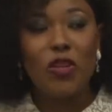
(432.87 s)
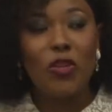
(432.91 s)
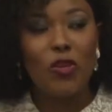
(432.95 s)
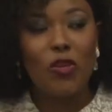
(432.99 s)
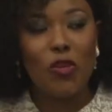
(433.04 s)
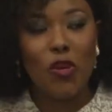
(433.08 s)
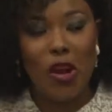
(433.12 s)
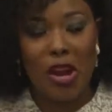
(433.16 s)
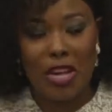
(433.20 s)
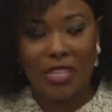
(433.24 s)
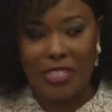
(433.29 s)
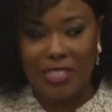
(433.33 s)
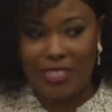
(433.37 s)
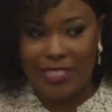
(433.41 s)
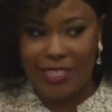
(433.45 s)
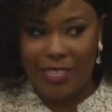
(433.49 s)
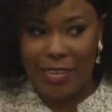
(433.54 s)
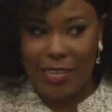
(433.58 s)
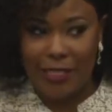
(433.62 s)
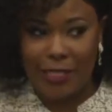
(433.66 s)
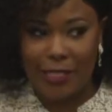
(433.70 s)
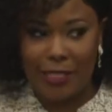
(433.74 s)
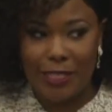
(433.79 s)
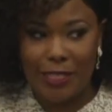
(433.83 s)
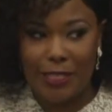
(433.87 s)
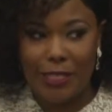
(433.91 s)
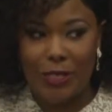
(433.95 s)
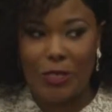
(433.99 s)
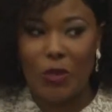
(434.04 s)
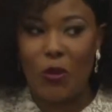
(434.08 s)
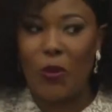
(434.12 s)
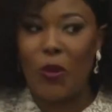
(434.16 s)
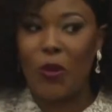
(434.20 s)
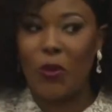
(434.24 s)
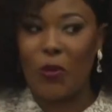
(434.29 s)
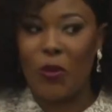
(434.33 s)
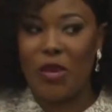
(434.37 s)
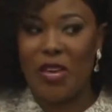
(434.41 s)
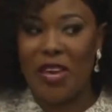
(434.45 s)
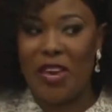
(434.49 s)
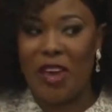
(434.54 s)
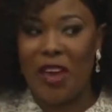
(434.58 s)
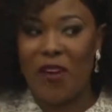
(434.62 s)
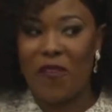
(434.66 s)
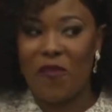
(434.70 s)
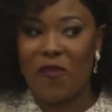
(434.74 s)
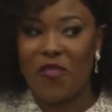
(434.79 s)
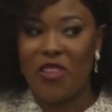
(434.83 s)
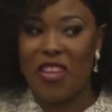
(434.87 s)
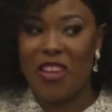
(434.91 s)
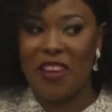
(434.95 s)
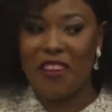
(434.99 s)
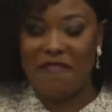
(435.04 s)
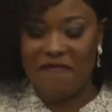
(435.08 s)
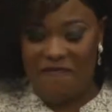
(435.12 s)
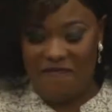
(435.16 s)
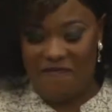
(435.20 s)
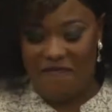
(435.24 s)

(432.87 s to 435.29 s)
translated into what we hear every day,